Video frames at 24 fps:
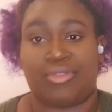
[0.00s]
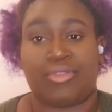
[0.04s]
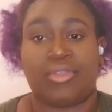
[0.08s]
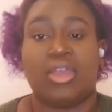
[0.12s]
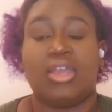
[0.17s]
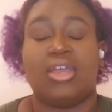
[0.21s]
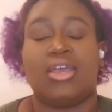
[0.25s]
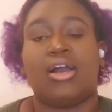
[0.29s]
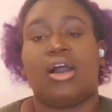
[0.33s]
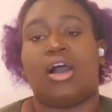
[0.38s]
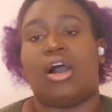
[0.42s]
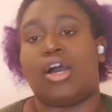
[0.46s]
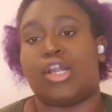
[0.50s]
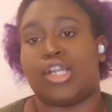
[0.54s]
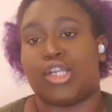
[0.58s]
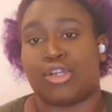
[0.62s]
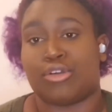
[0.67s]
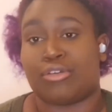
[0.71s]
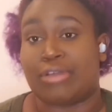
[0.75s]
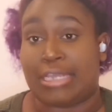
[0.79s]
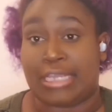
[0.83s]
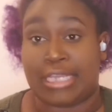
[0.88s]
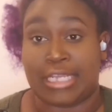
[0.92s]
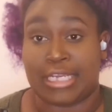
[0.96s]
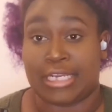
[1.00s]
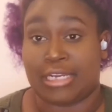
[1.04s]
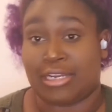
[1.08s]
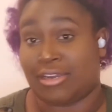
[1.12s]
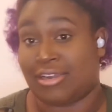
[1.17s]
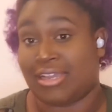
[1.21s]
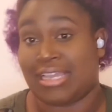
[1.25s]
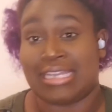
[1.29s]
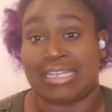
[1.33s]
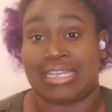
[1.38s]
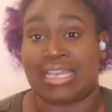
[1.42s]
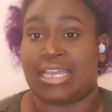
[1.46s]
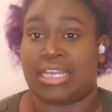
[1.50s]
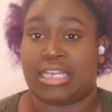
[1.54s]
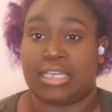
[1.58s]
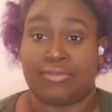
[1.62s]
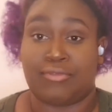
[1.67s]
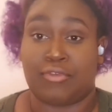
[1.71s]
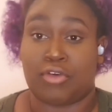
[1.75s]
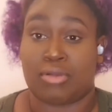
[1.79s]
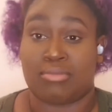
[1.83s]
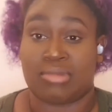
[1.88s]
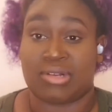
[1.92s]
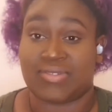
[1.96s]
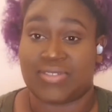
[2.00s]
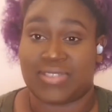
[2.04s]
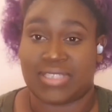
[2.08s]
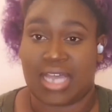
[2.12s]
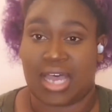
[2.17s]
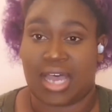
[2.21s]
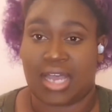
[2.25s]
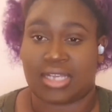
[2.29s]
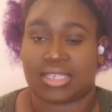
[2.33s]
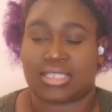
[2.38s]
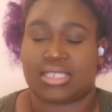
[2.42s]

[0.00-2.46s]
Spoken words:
under a year in any form of stocks.